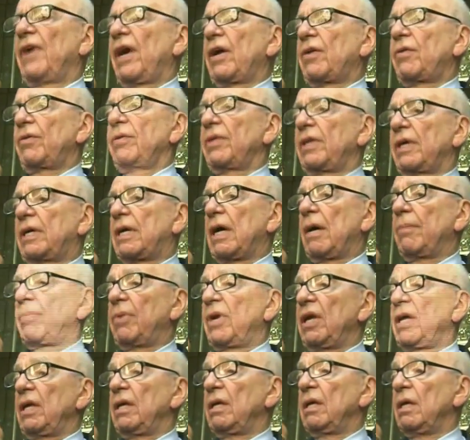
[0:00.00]
founder of the
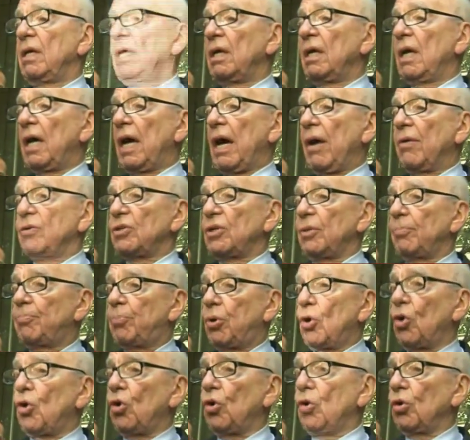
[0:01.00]
company, I was
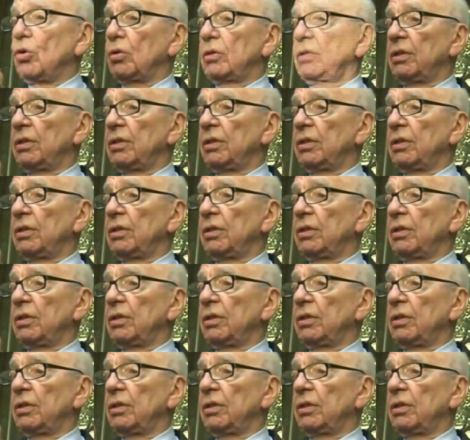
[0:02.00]
appalled